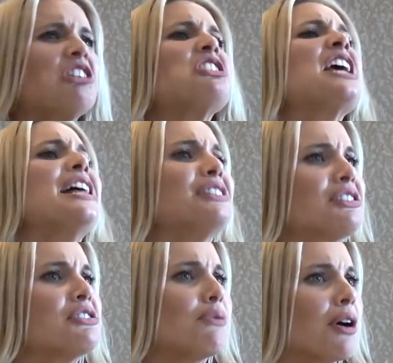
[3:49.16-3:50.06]
tense
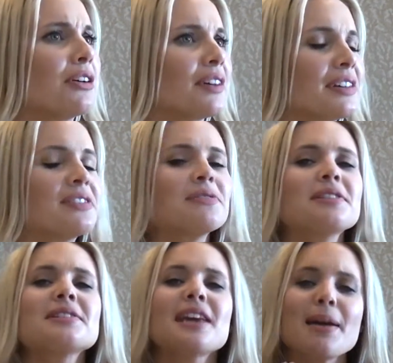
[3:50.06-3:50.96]
in New Orleans. So
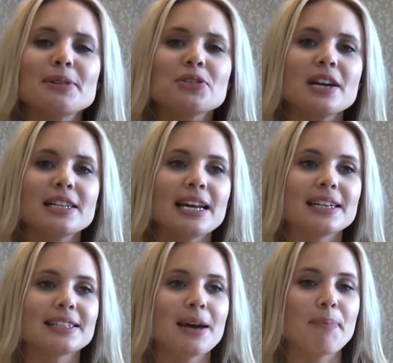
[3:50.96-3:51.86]
Cammie's trying to take
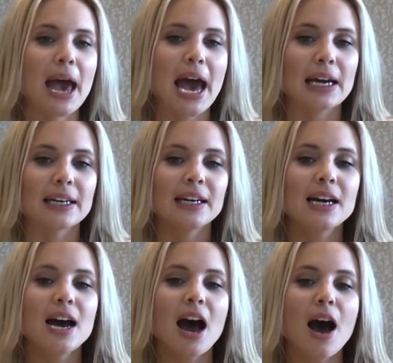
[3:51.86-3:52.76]
a step back,
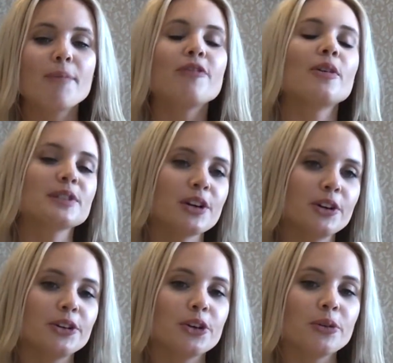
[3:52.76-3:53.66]
focus on
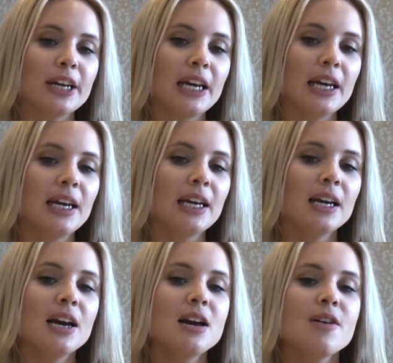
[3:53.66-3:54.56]
her degree,
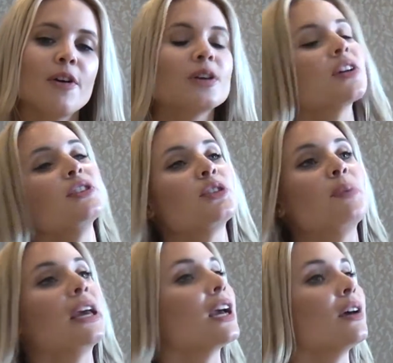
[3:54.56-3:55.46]
focus on just
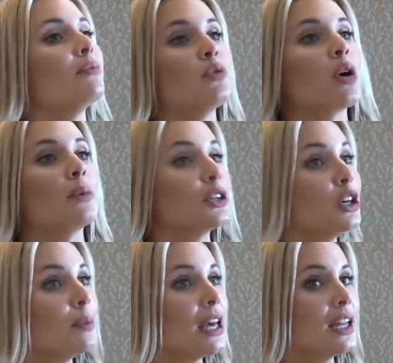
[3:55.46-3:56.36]
being a normal
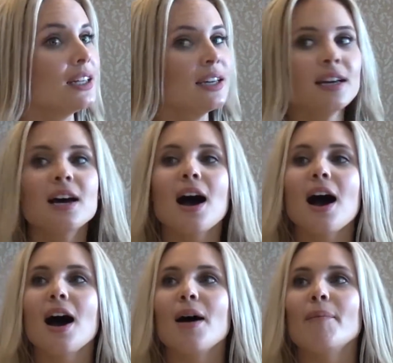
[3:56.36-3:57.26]
human.
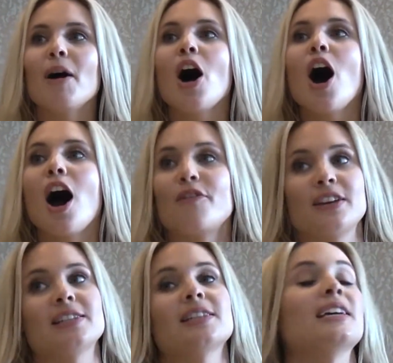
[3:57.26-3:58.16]

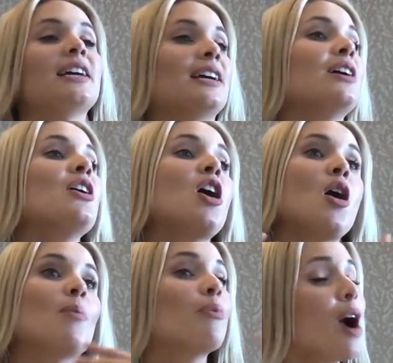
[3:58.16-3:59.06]
Obviously,
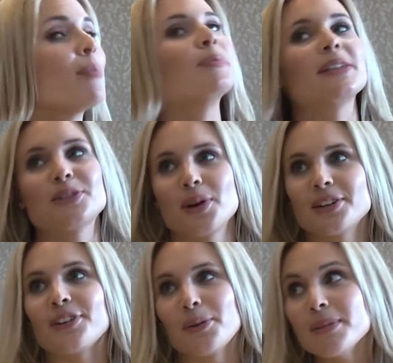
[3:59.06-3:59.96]
probably is going to fail